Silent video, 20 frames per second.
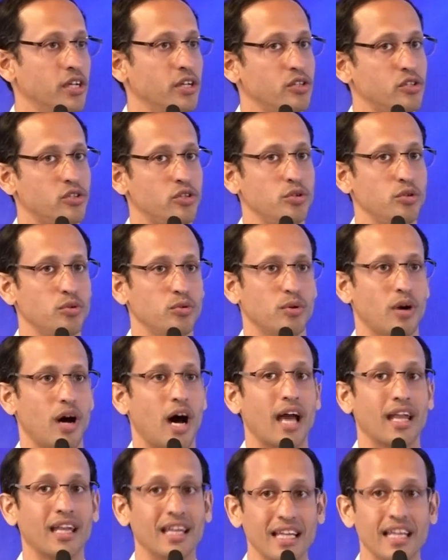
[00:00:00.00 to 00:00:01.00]
to
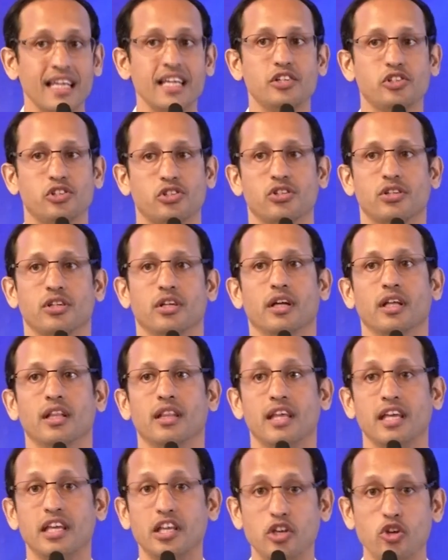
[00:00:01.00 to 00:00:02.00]
unleash the
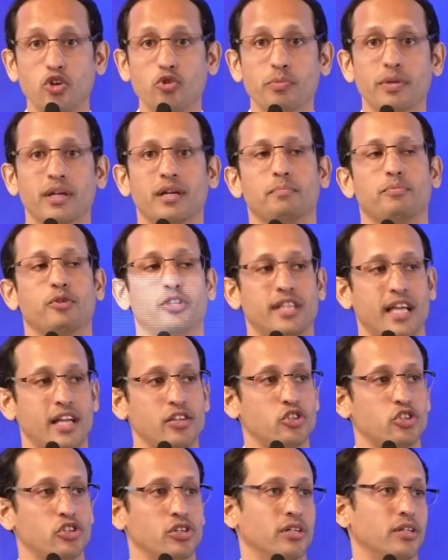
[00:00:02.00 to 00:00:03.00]
human
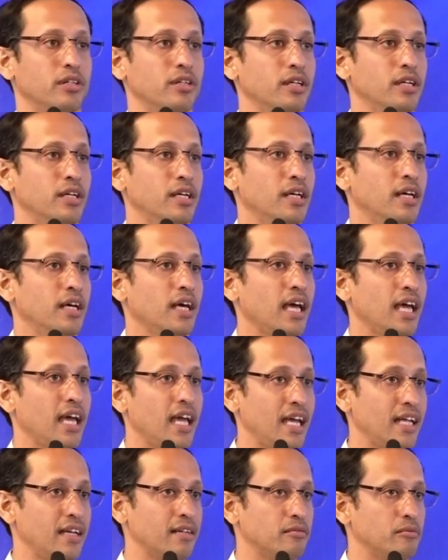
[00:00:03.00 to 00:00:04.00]
potential
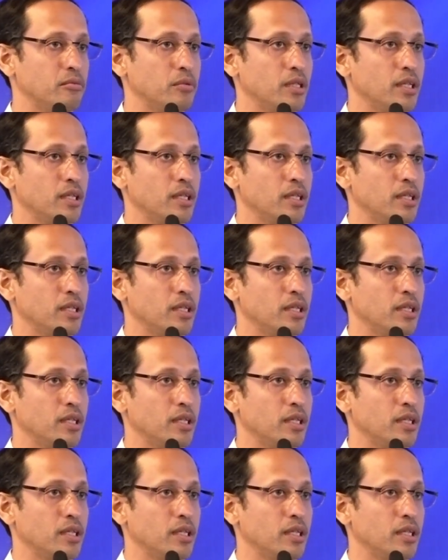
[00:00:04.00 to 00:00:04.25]
in